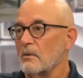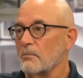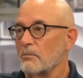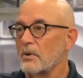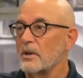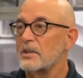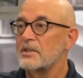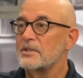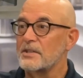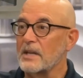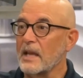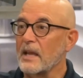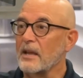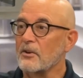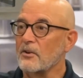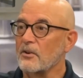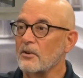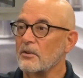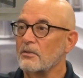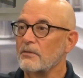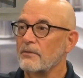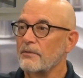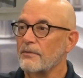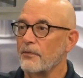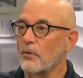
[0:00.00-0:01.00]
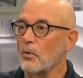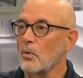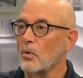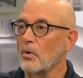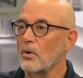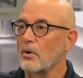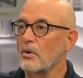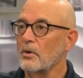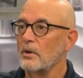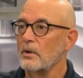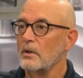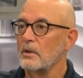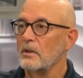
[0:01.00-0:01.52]
pretty standard
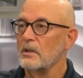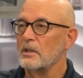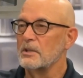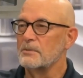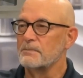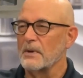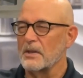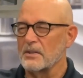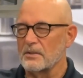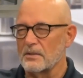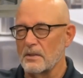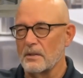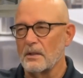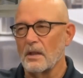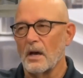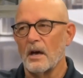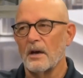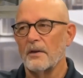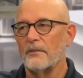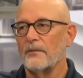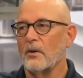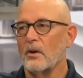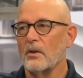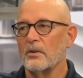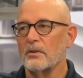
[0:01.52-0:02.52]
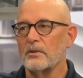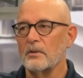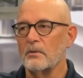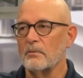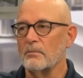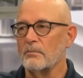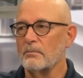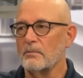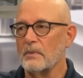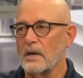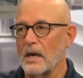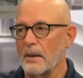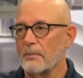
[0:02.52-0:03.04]
for especially the high
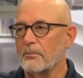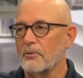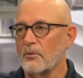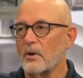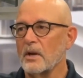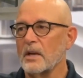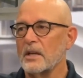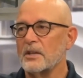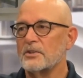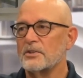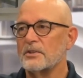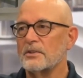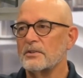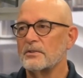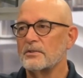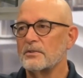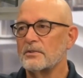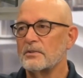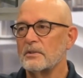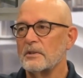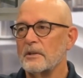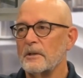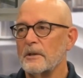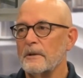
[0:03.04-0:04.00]
volume operations.